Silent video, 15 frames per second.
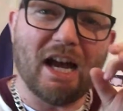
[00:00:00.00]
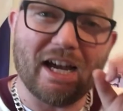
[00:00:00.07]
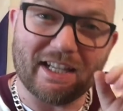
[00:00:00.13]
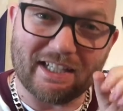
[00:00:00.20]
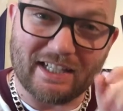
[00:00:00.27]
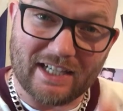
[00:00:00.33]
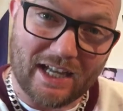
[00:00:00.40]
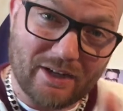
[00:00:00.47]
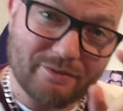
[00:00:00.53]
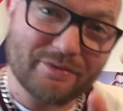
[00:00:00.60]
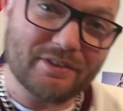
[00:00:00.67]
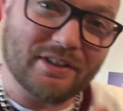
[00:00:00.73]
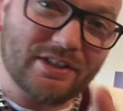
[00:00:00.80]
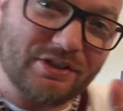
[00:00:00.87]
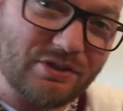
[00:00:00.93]
I'd
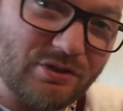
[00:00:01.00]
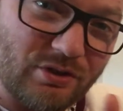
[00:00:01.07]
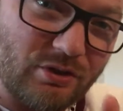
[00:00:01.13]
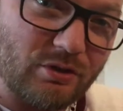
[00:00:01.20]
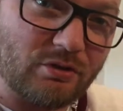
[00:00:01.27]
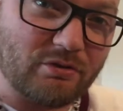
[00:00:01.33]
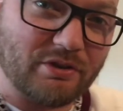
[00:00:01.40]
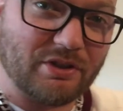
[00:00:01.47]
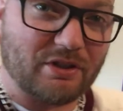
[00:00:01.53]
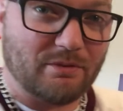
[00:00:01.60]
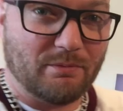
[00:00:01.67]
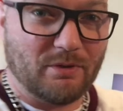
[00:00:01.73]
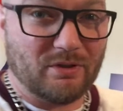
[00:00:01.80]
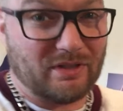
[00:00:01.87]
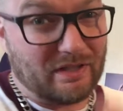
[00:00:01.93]
love to listen to good
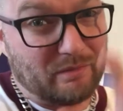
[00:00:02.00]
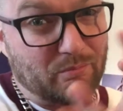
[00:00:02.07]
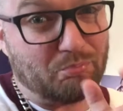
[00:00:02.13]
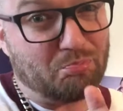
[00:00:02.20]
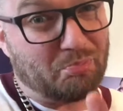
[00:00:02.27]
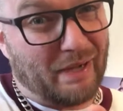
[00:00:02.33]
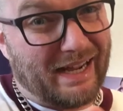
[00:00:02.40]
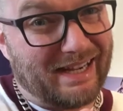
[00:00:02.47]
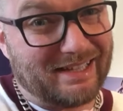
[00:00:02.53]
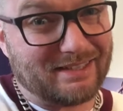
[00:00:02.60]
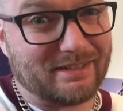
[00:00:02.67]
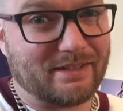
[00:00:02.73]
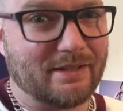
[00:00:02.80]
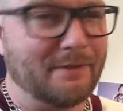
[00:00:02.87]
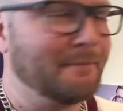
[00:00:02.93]
Christian music,
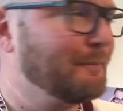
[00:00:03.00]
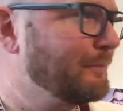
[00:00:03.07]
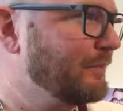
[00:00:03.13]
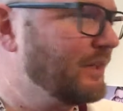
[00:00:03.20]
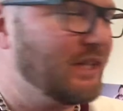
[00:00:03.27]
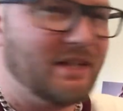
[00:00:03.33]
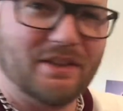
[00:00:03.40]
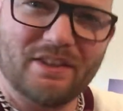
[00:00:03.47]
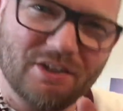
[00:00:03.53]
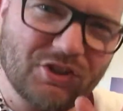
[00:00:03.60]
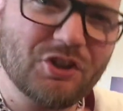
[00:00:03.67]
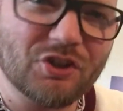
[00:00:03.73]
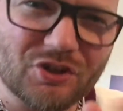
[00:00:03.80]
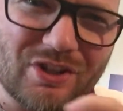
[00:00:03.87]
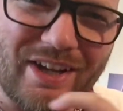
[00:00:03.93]
but there
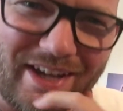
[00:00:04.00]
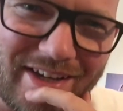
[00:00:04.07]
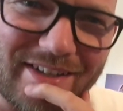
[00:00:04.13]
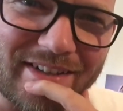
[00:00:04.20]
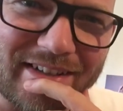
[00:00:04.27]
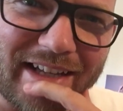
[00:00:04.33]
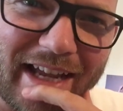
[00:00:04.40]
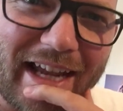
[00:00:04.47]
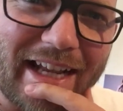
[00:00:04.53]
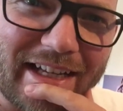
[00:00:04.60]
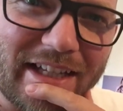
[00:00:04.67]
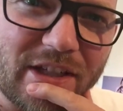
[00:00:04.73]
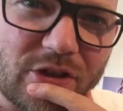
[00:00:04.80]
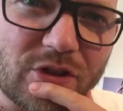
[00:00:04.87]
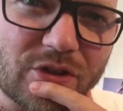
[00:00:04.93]
just isn't
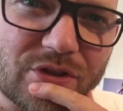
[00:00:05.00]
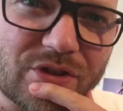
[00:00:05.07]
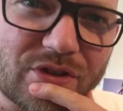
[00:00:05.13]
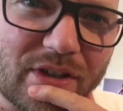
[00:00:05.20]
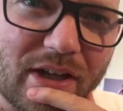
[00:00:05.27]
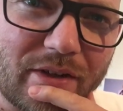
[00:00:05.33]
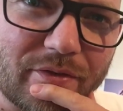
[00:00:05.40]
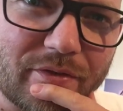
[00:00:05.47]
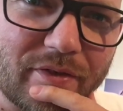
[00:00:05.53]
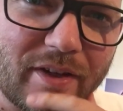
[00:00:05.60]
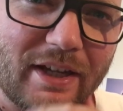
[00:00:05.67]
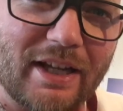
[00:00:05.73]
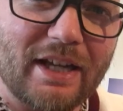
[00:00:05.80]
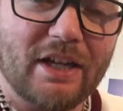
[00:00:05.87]
any good stuff.